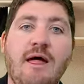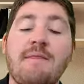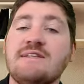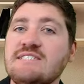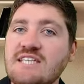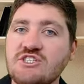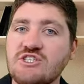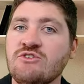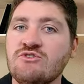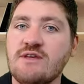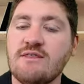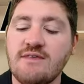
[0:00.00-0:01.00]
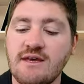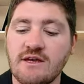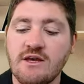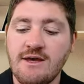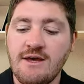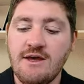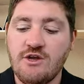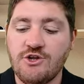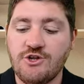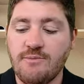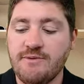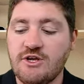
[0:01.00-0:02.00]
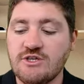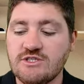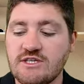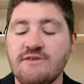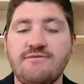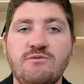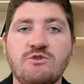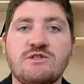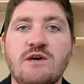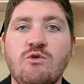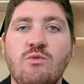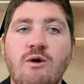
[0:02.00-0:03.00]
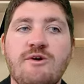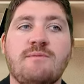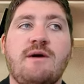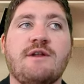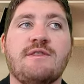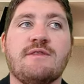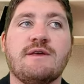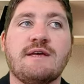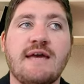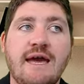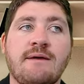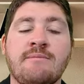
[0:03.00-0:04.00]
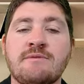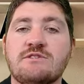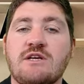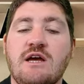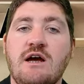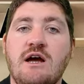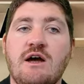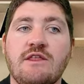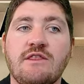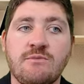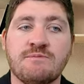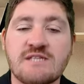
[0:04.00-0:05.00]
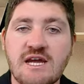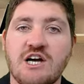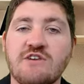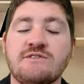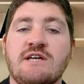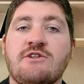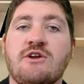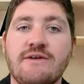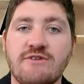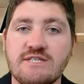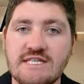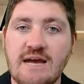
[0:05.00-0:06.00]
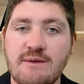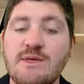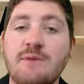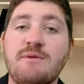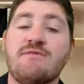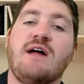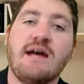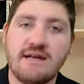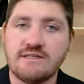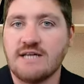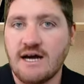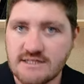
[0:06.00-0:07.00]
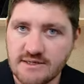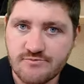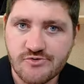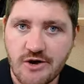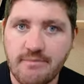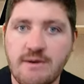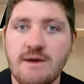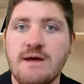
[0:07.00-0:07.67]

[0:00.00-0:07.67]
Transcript: And that's such an interesting thing, you know, because if it was, they were worried about the games themselves and not having depth, they'll be flying in a tight head prop.